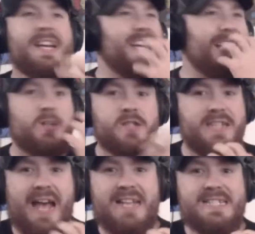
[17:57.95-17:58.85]
He had those
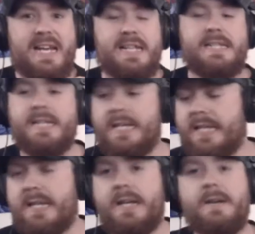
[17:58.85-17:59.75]
nasty ass
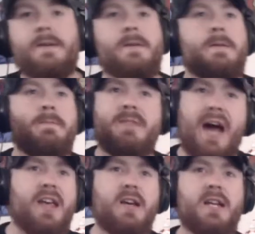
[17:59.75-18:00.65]
teeth.
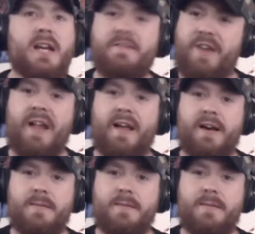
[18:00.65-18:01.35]
Not a good looking fella.